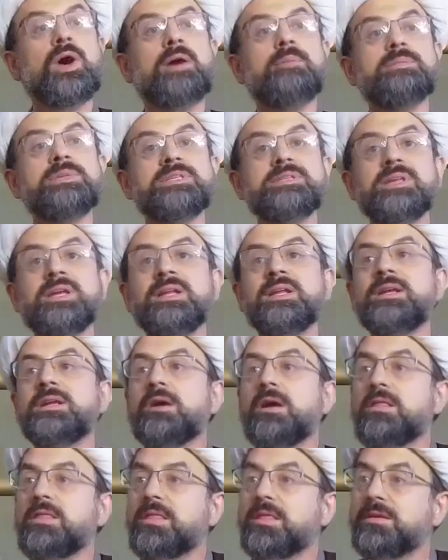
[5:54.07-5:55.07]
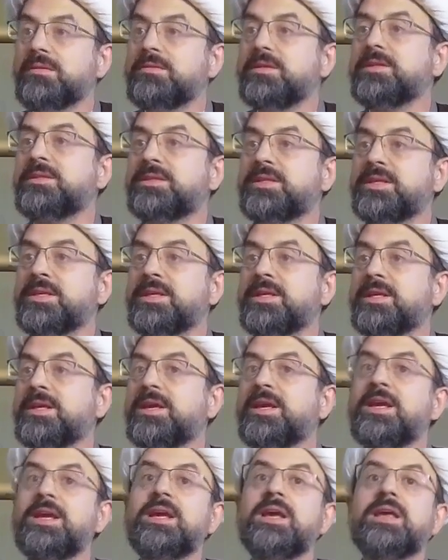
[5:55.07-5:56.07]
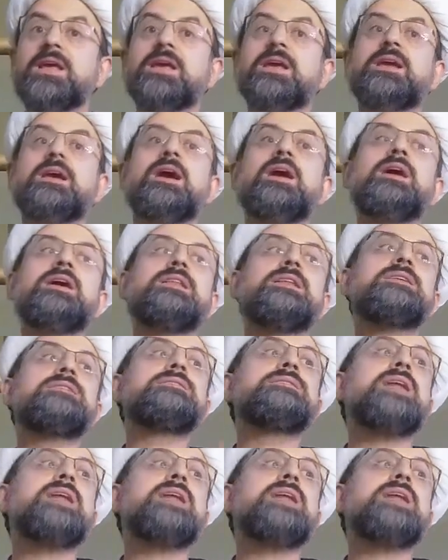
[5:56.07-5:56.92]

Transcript: I'm still in authority. God is